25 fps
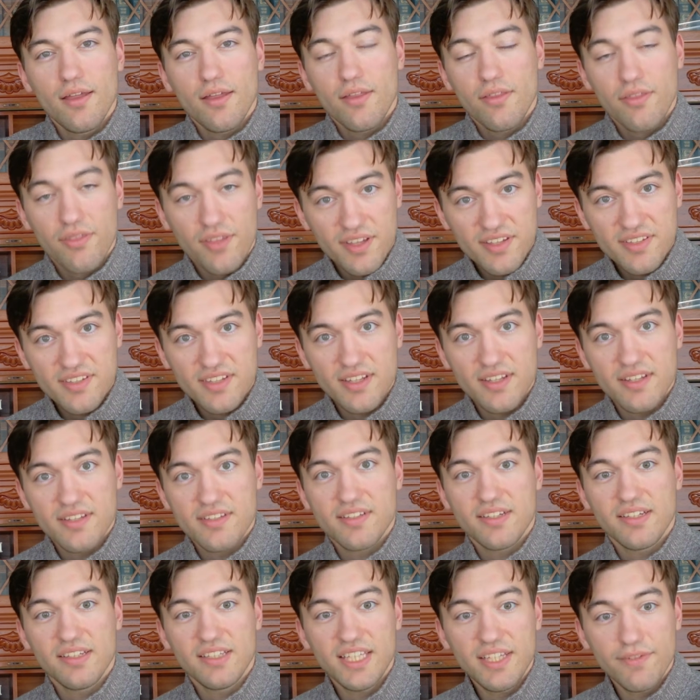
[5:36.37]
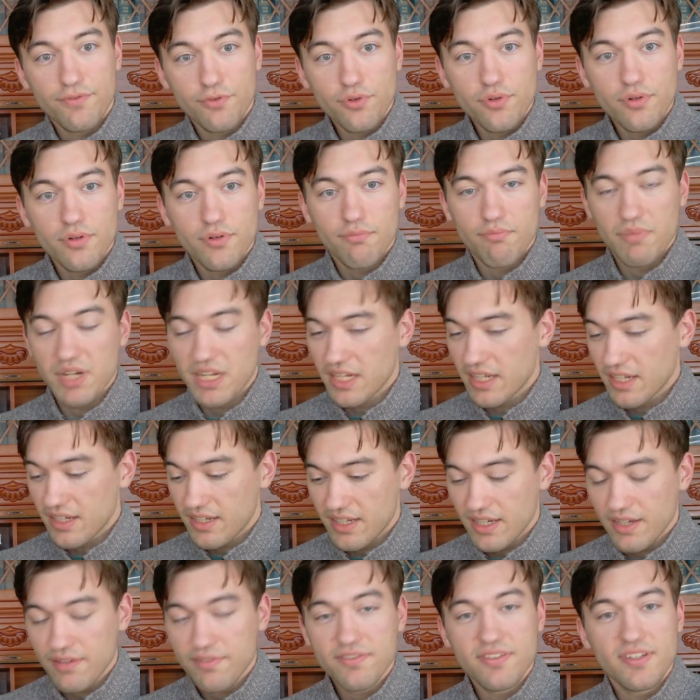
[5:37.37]
This is yivu, meaning
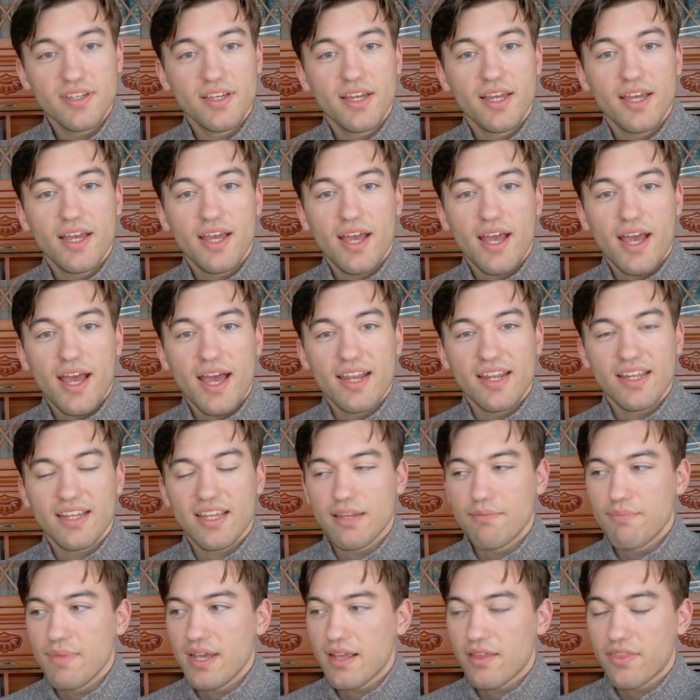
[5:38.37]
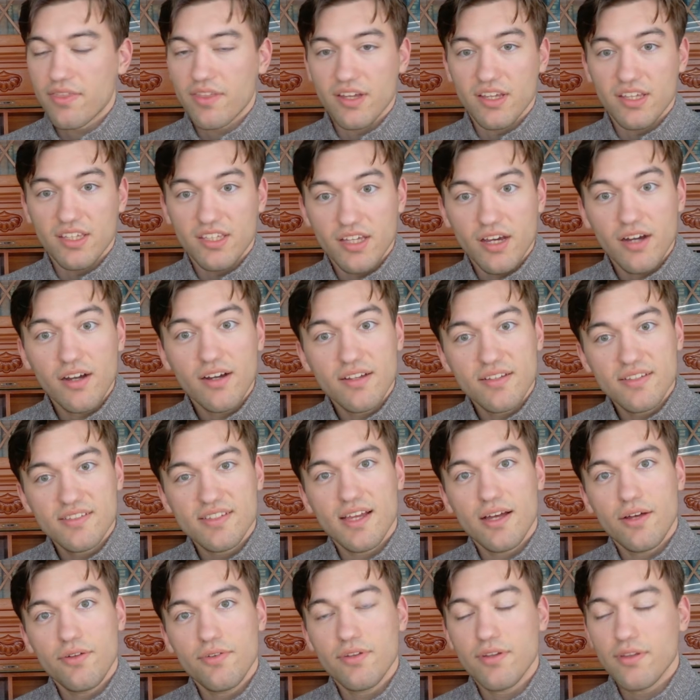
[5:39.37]
gift, and it can make the y
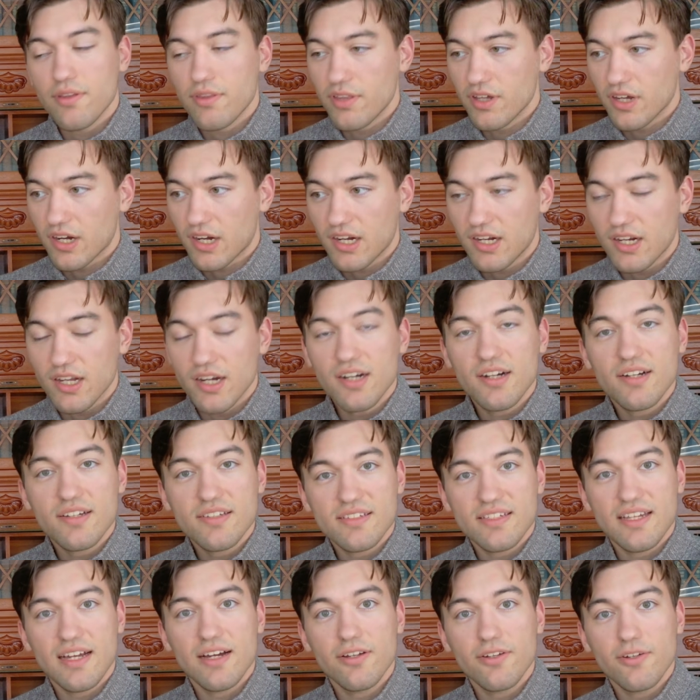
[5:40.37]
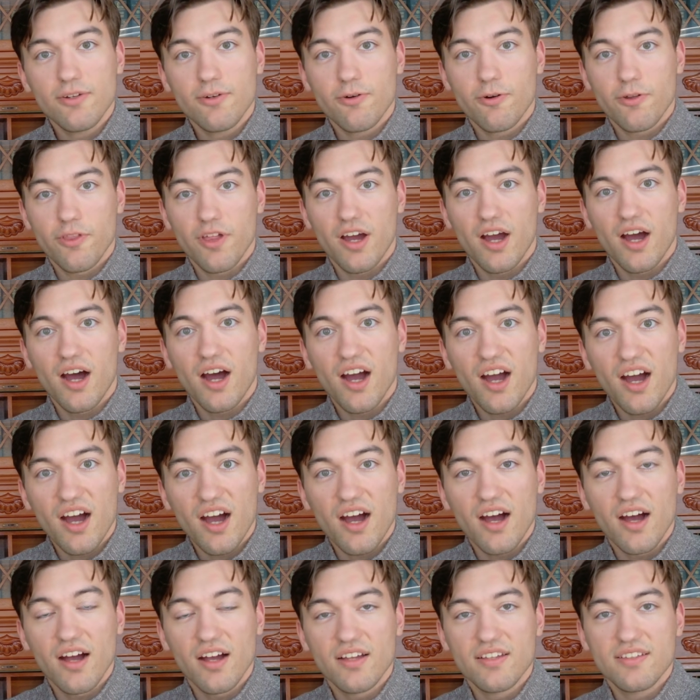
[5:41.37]
sound, the g sound, or the
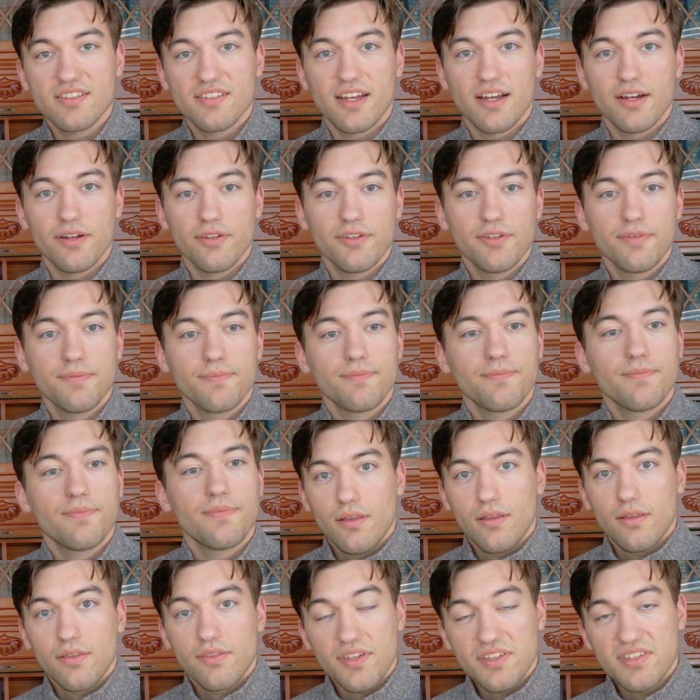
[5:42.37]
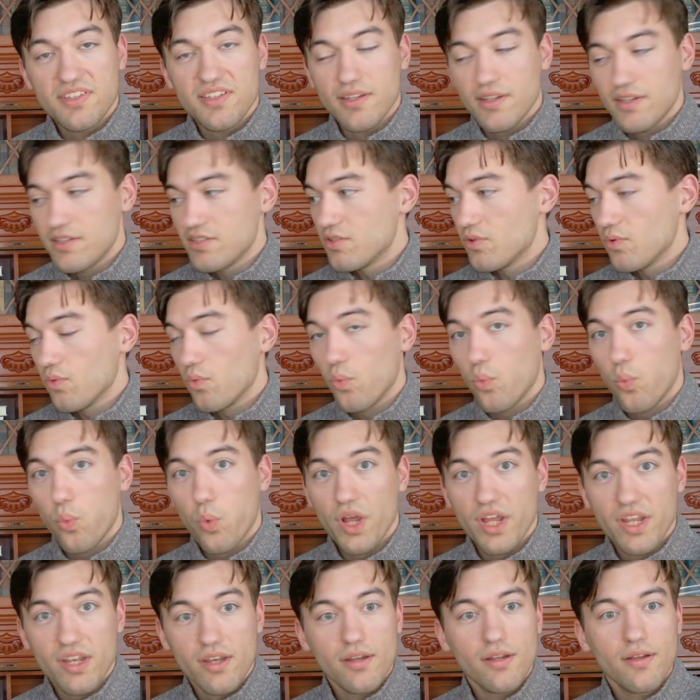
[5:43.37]
ra sound. This is
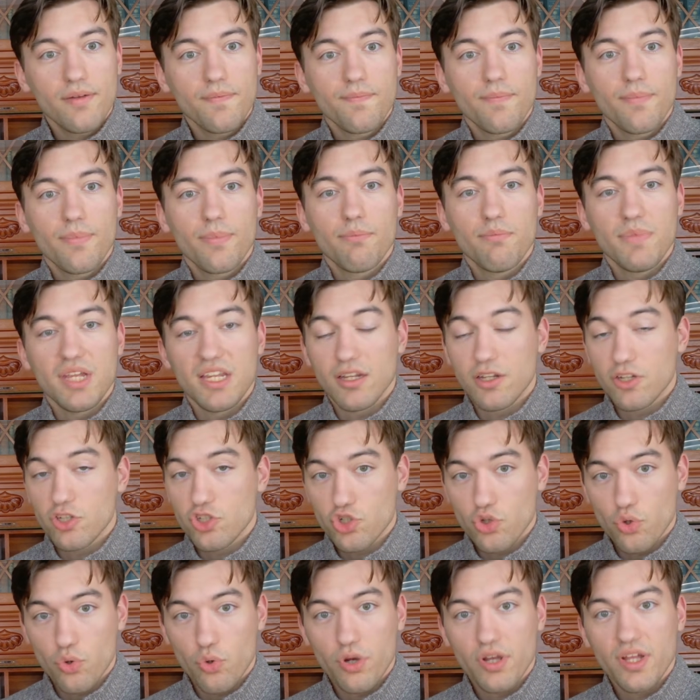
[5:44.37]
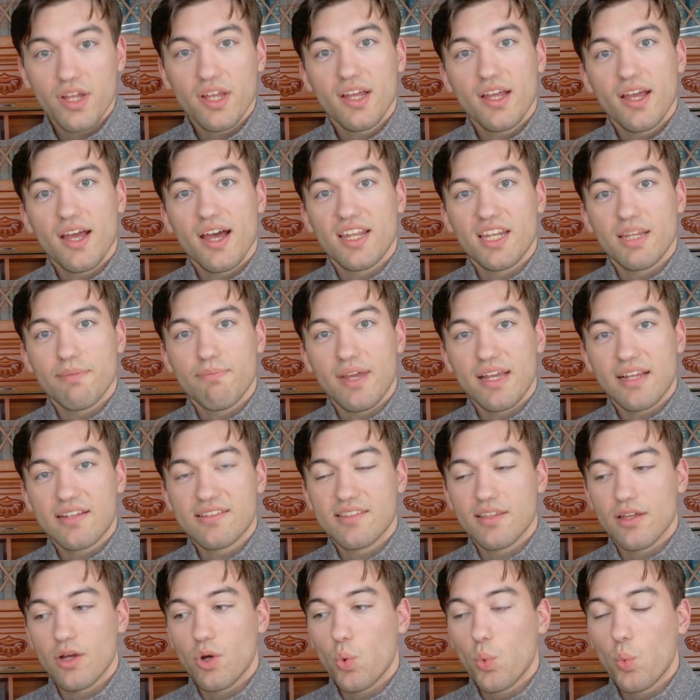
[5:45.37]
win, meaning joy, and it makes
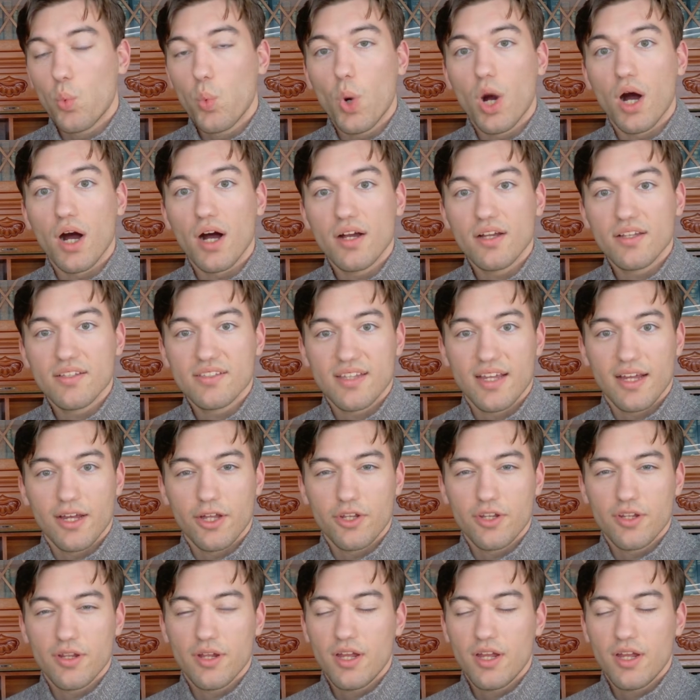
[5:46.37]
the w sound.